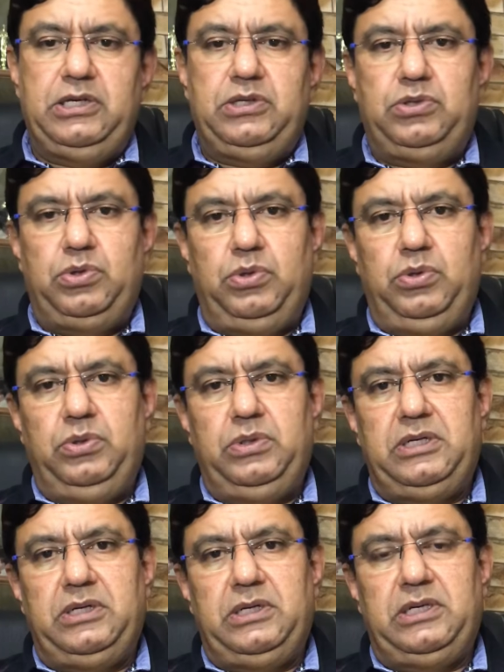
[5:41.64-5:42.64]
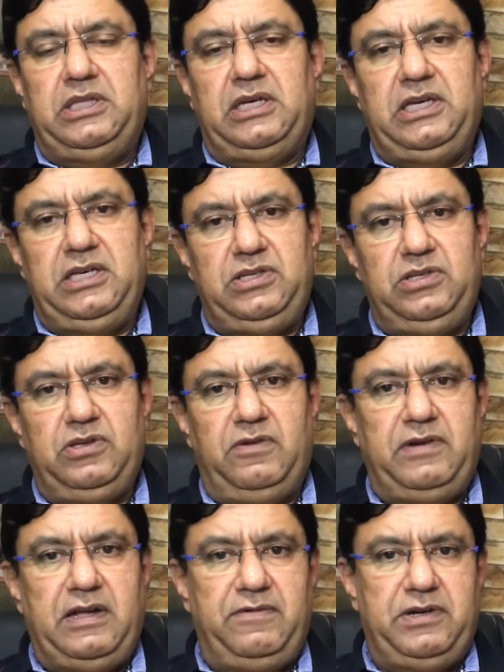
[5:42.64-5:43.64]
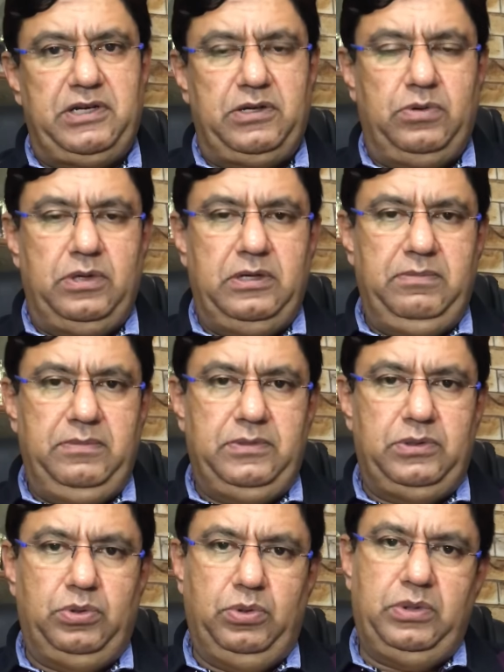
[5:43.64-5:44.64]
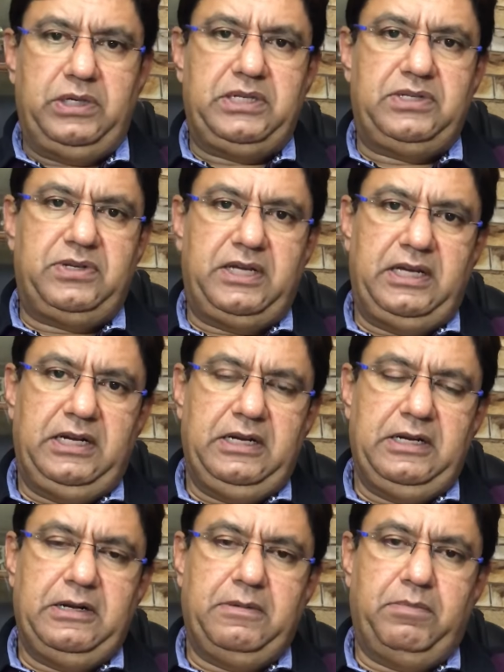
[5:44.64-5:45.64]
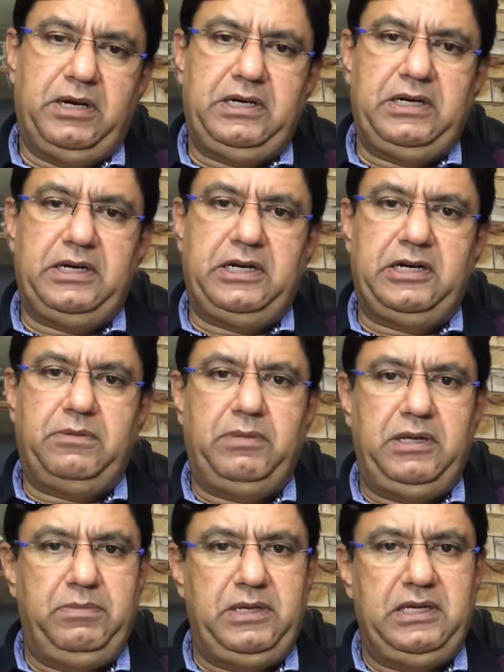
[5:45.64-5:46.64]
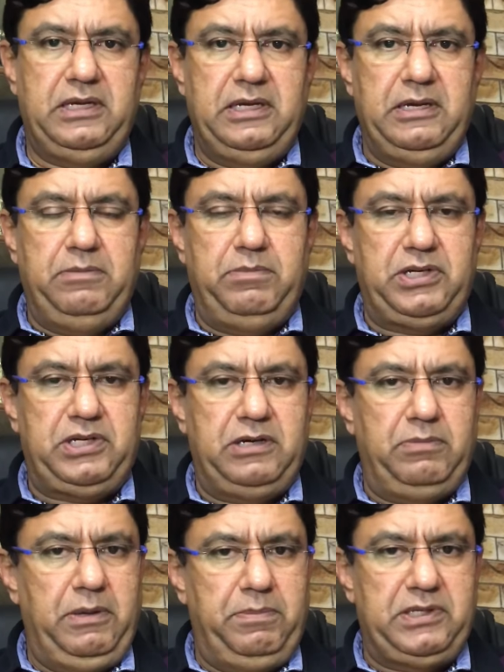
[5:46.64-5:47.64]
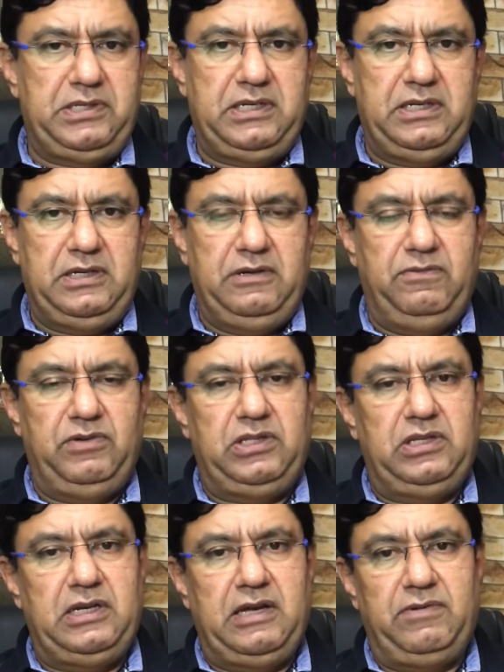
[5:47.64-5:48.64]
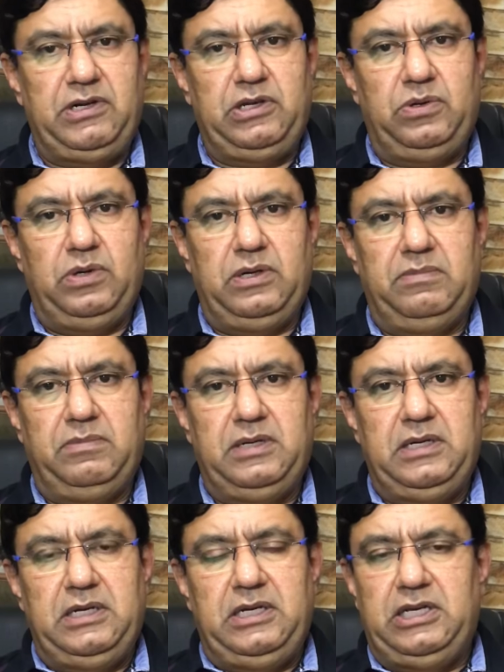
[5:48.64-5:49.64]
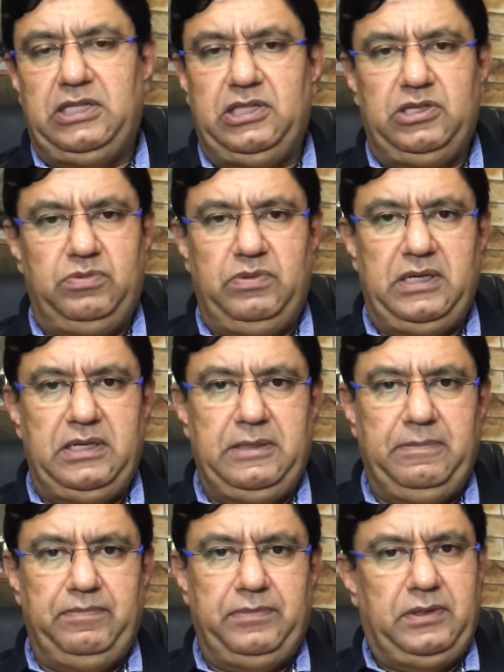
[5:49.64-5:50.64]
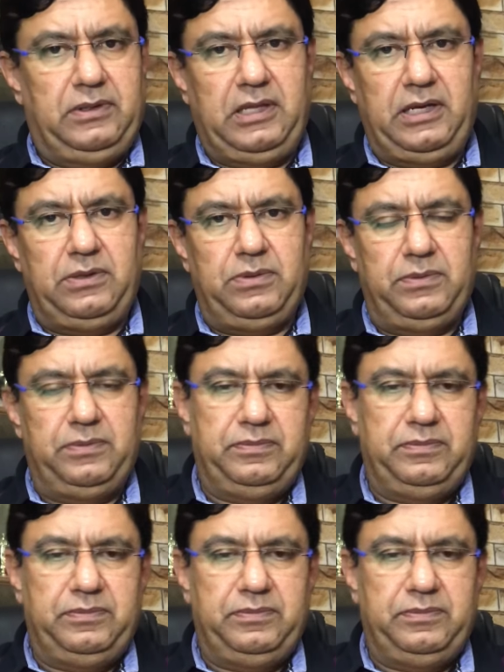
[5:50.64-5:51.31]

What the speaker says: So, in the cases of diverticulum, though it is rare, but it may be patient may present with diverticulum in this way. Thank you.